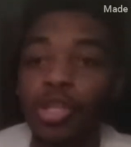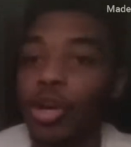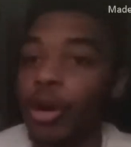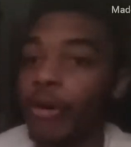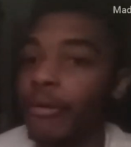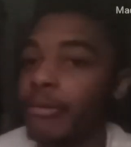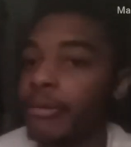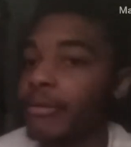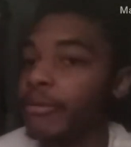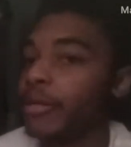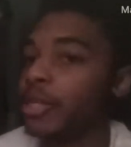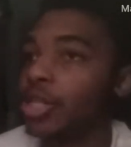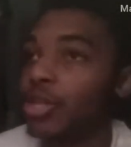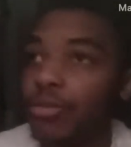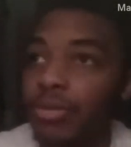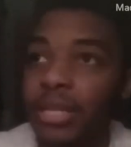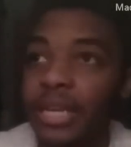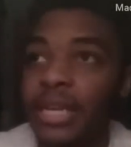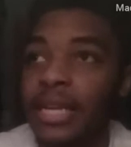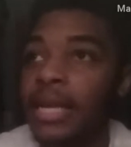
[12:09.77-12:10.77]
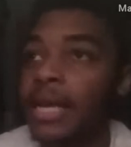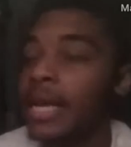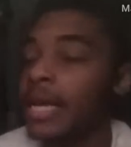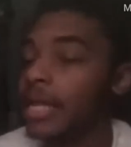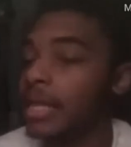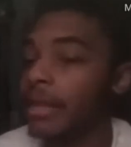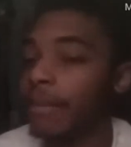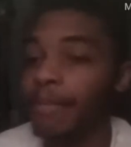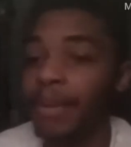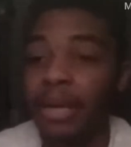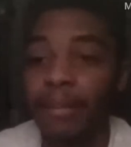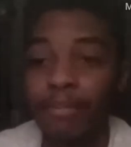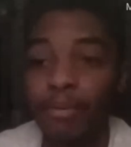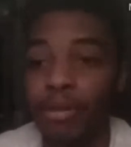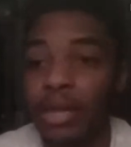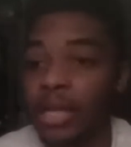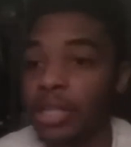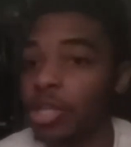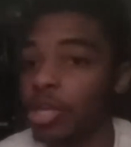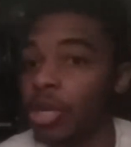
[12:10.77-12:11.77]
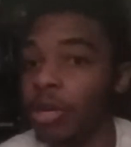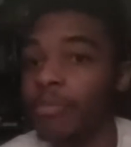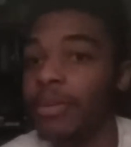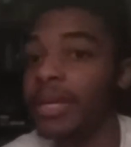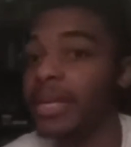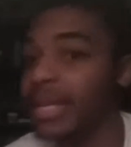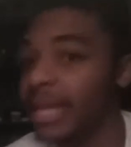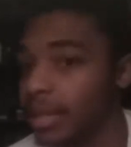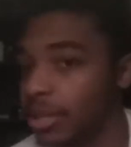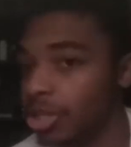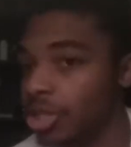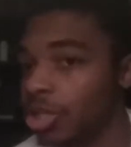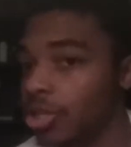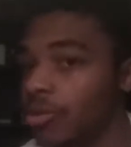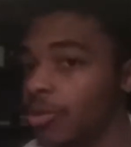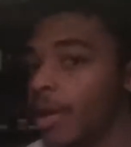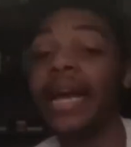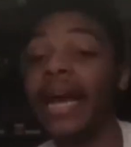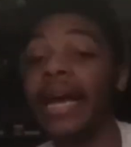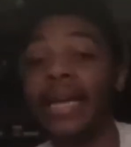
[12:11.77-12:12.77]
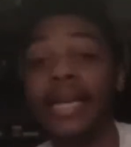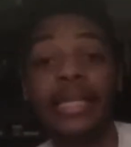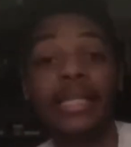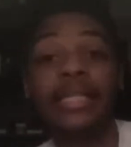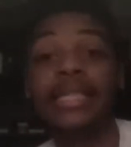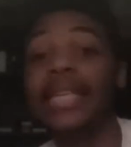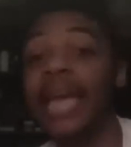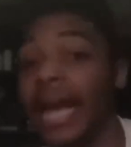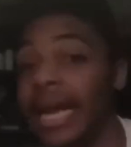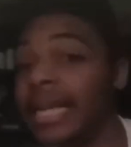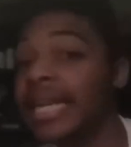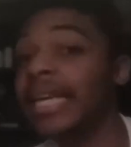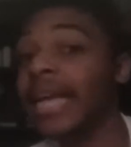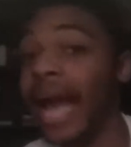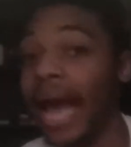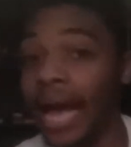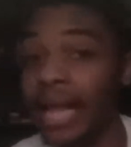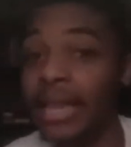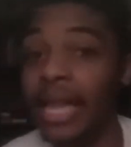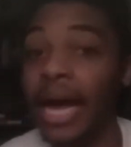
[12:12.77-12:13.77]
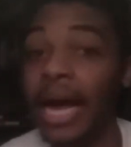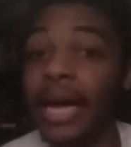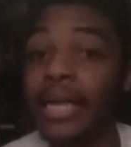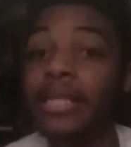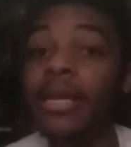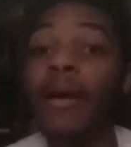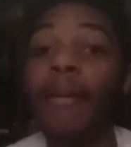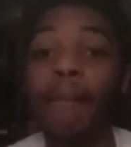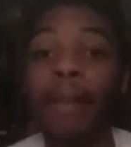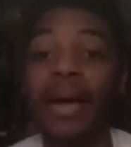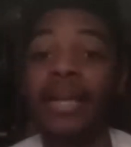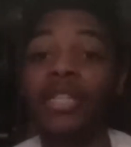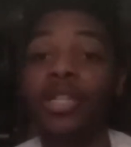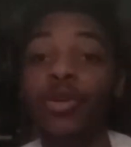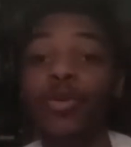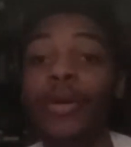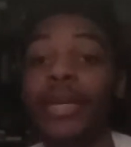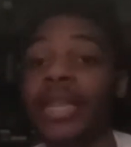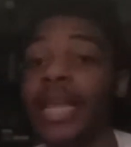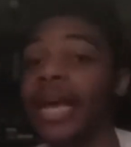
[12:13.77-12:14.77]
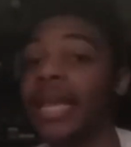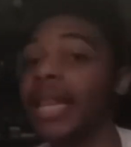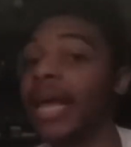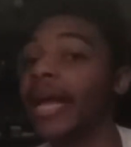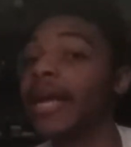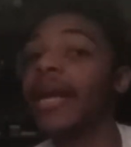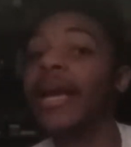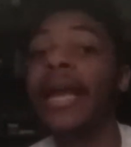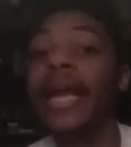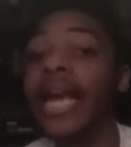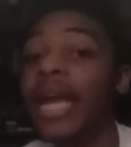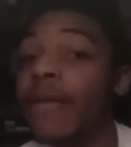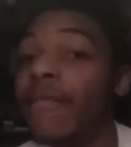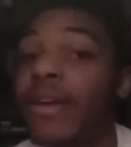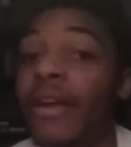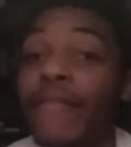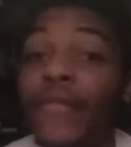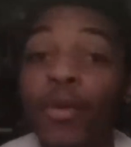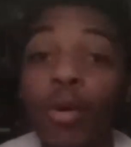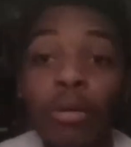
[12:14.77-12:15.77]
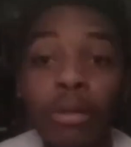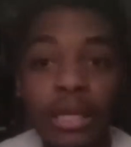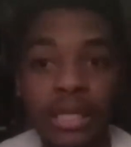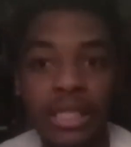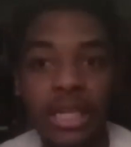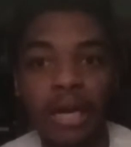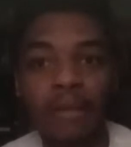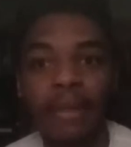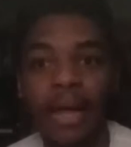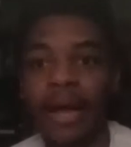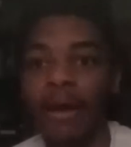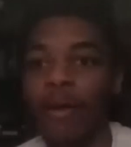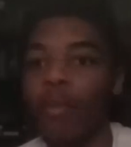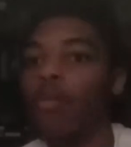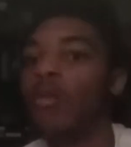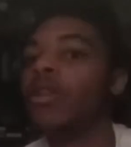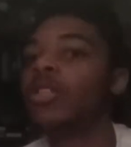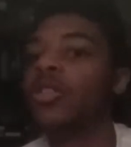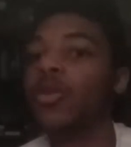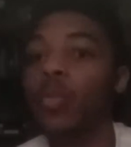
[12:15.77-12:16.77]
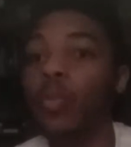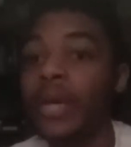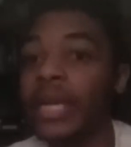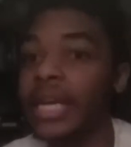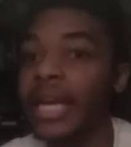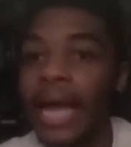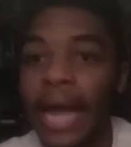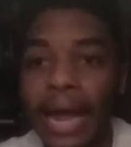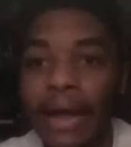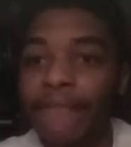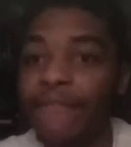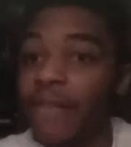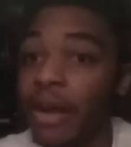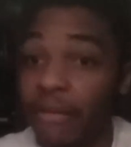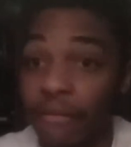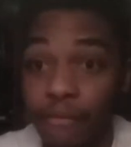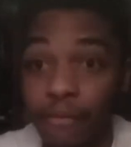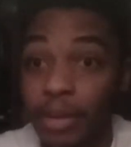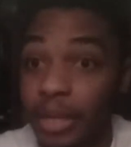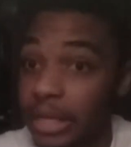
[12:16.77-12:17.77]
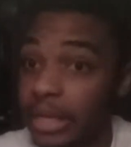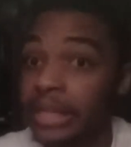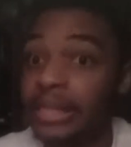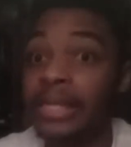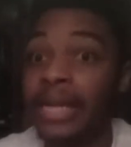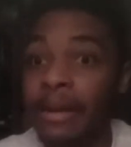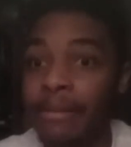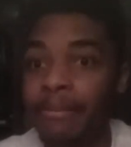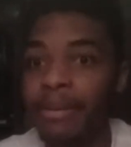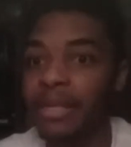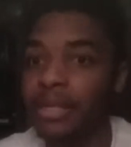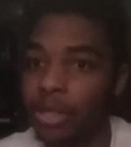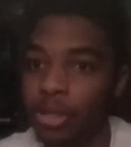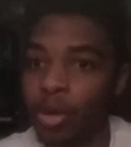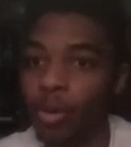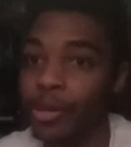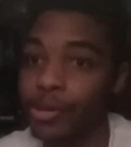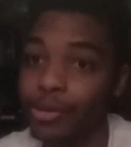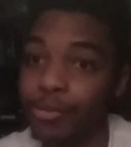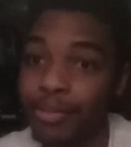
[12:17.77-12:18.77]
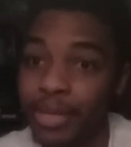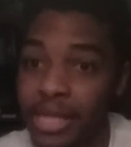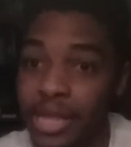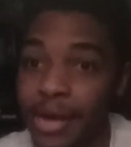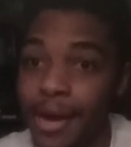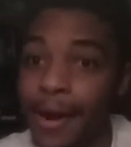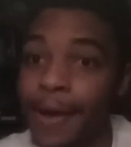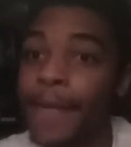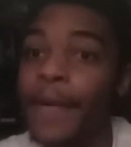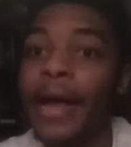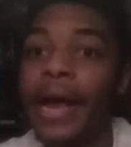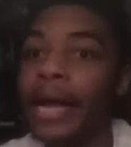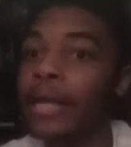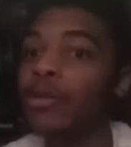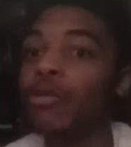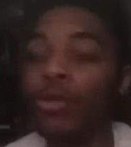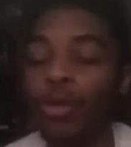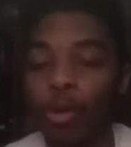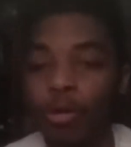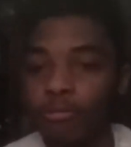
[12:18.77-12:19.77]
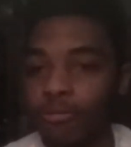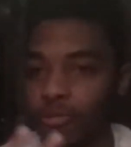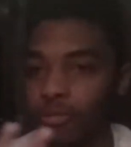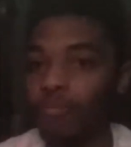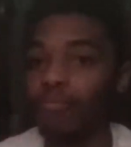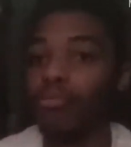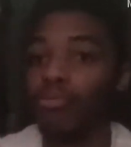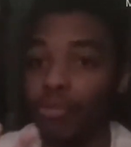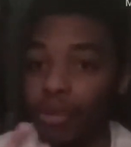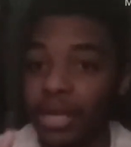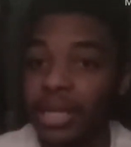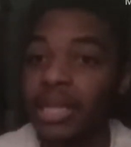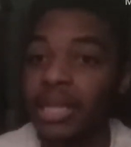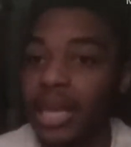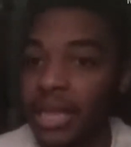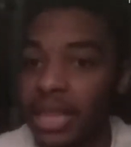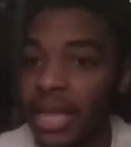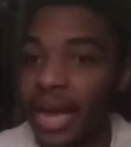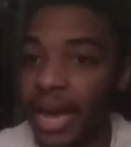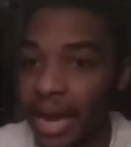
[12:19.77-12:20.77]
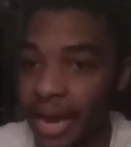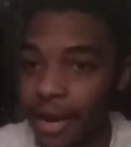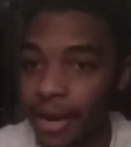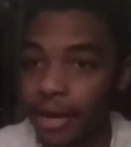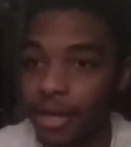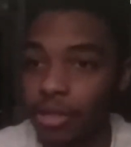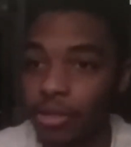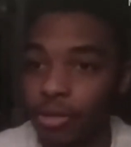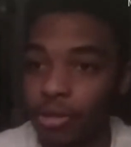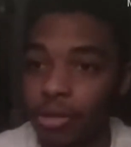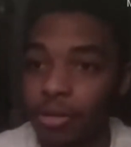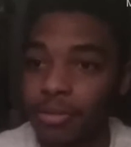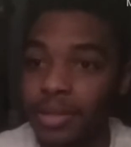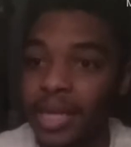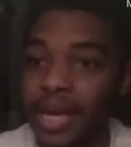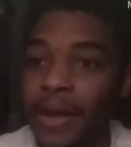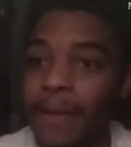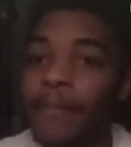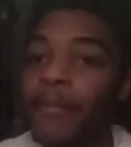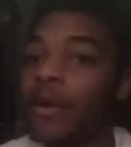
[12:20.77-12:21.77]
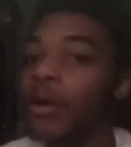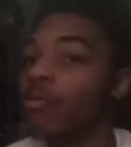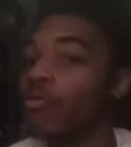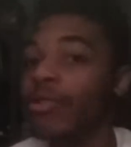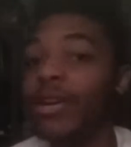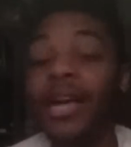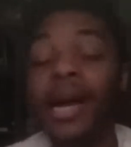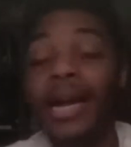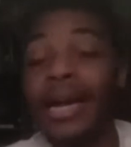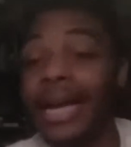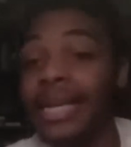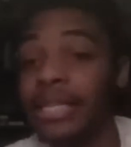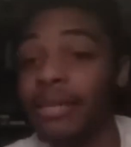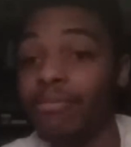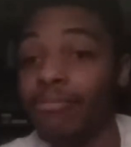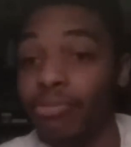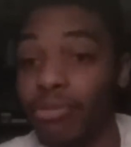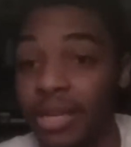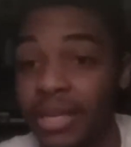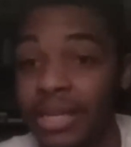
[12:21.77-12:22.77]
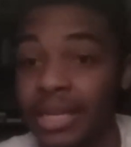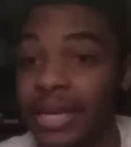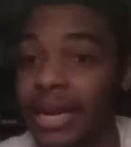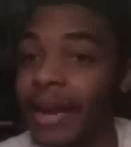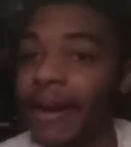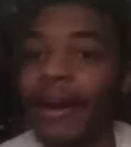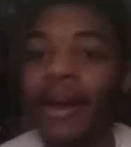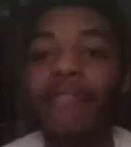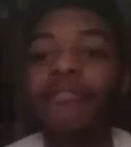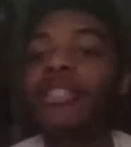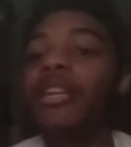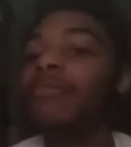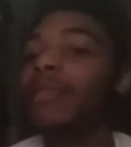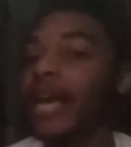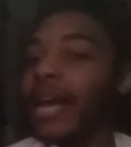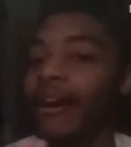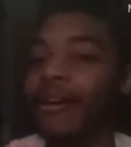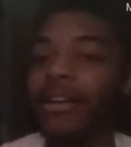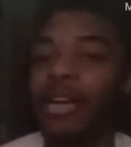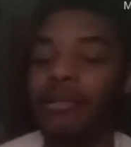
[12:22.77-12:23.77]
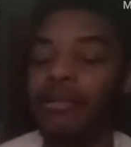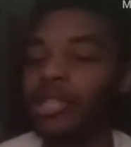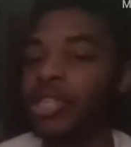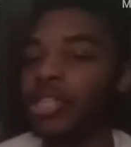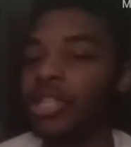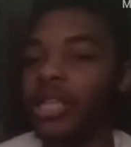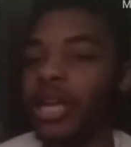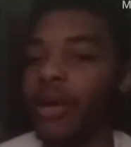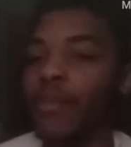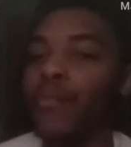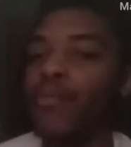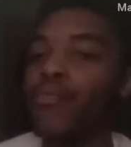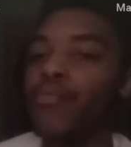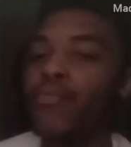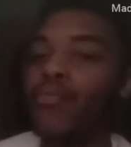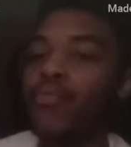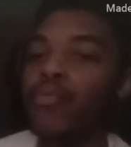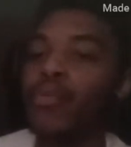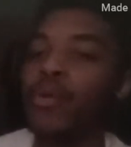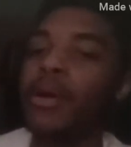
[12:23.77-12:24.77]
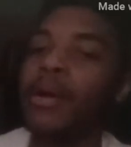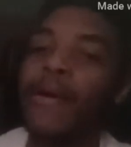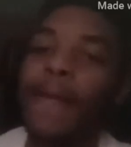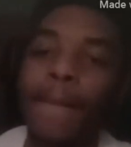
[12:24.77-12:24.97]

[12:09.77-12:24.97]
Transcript: already reducing the people that's going to be against you. Yeah, he's gaining allies by doing that. Like, even if you only see him like once a week, if his Nin beast is going to be there, and you're going to breathe in the air. You know what I'm saying? Rihan hasn't breathed in air. Every time the air comes, he's just like, phew.